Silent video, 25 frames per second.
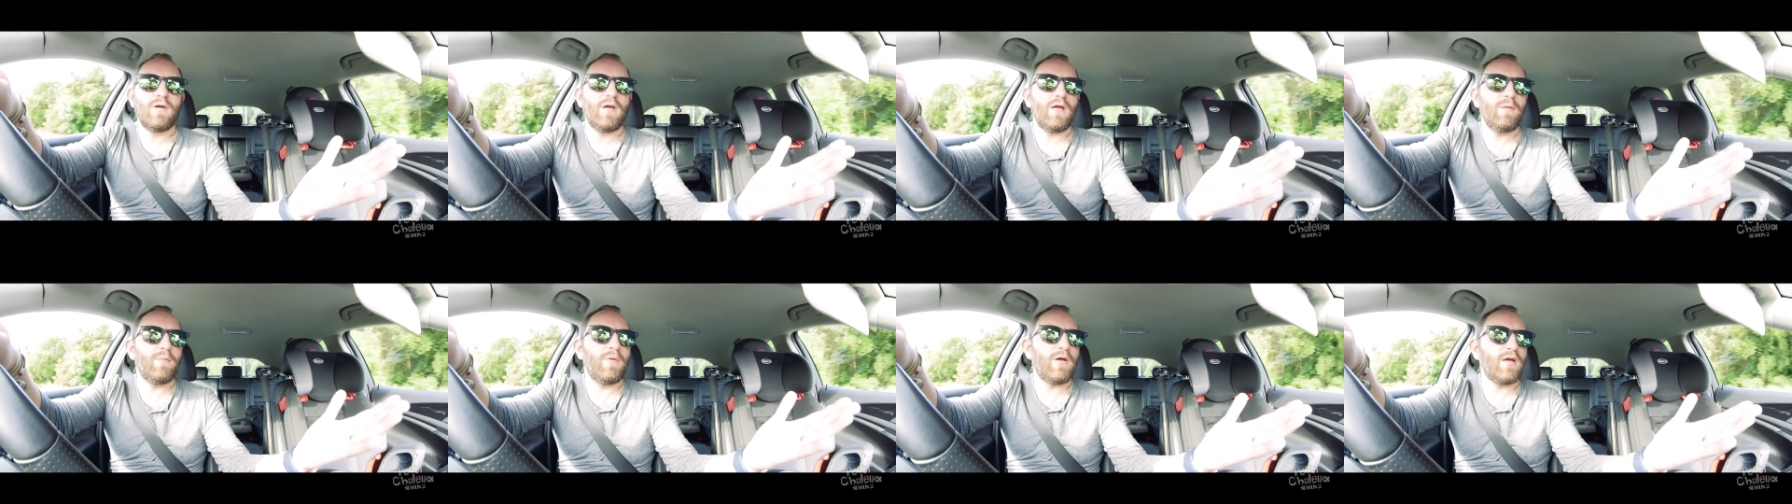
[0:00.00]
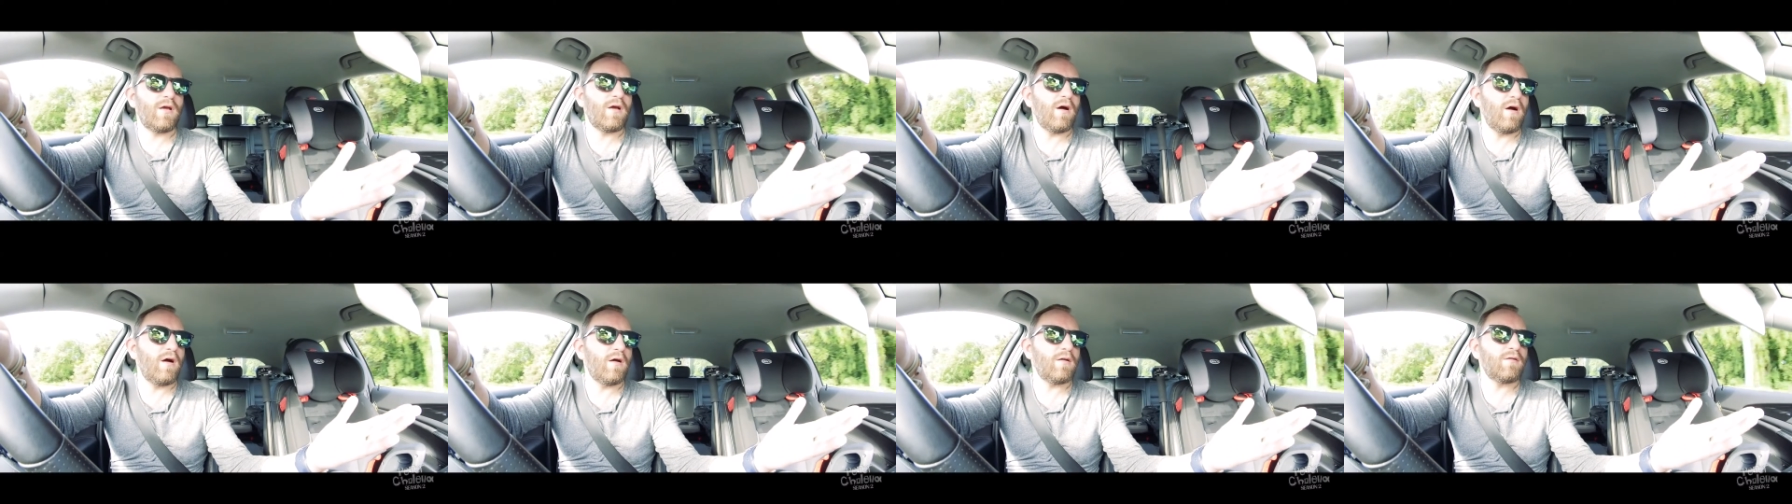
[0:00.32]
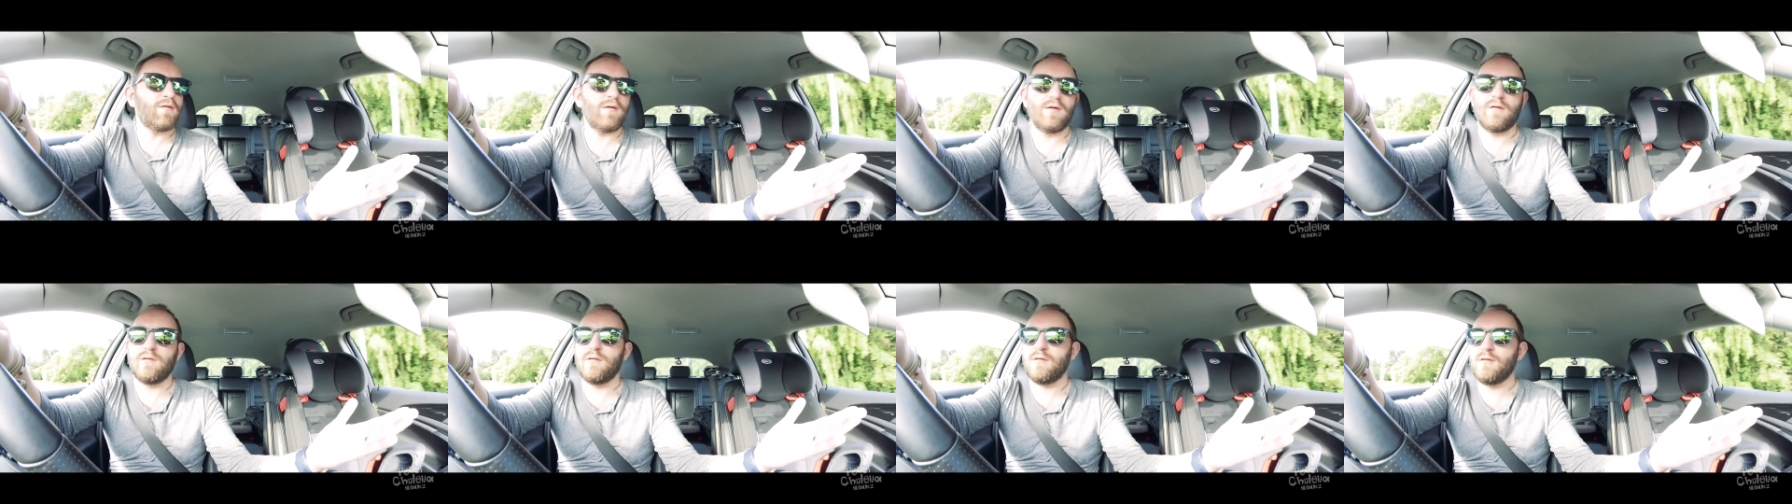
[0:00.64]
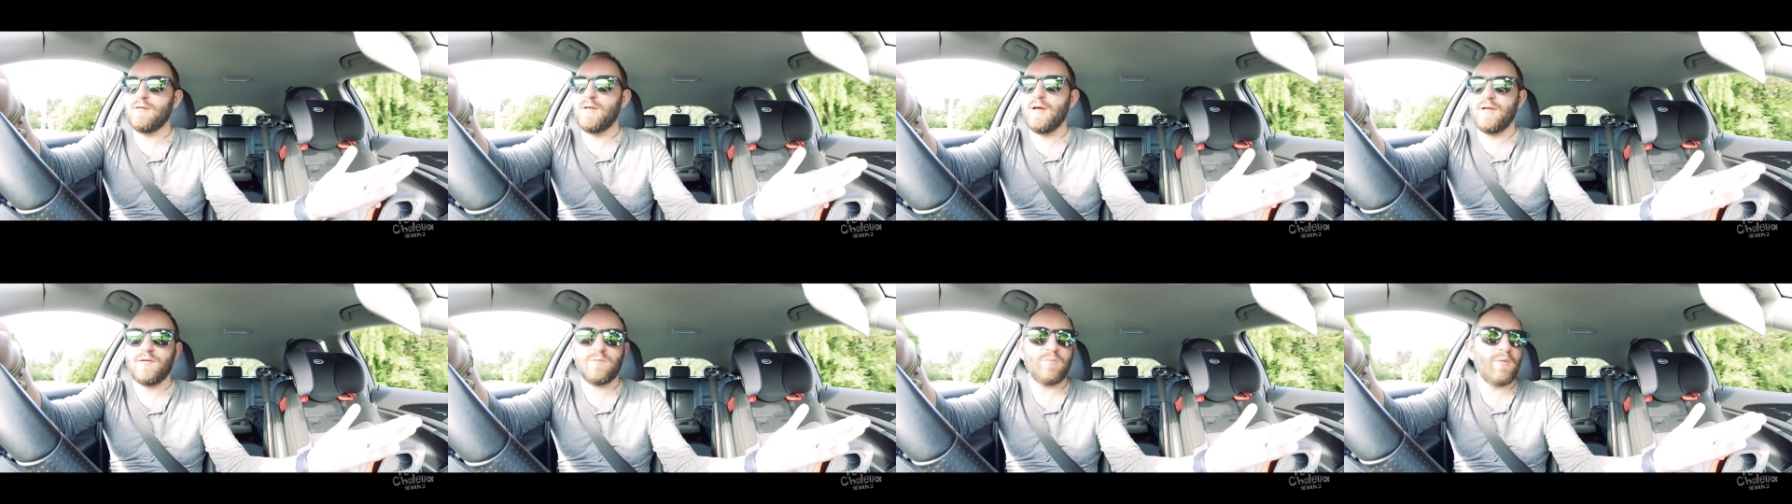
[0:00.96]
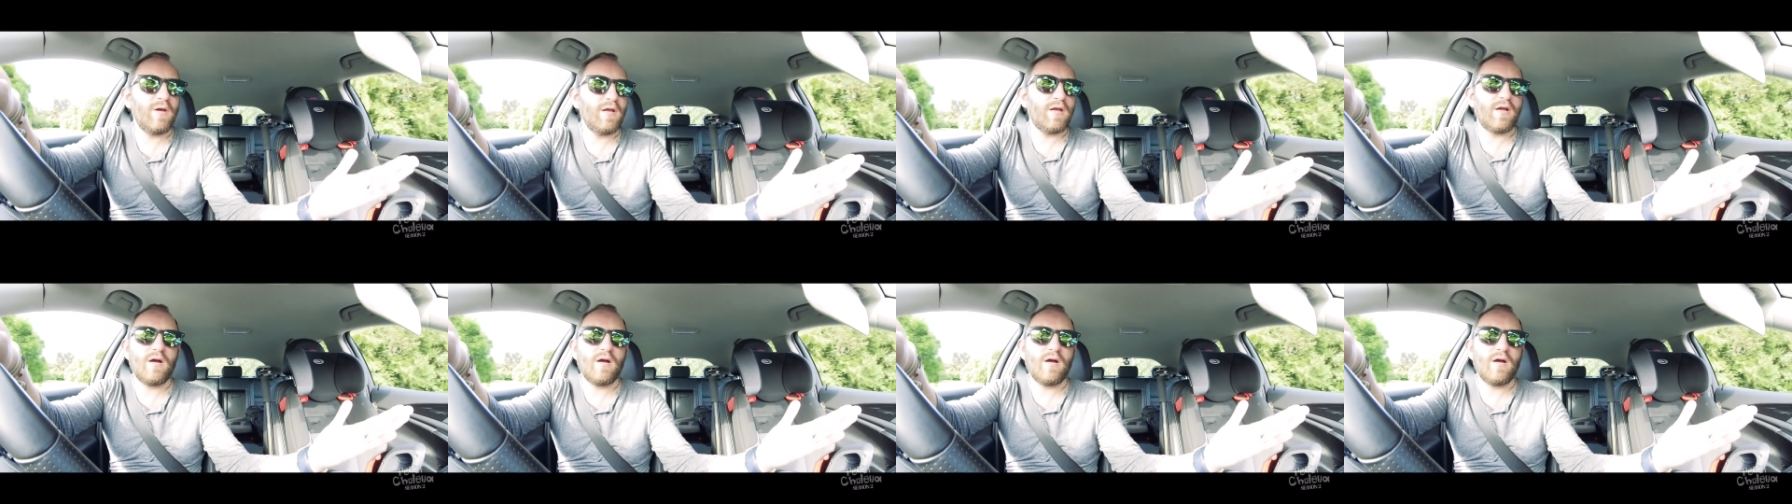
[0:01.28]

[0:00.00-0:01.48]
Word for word: in my garden. That's my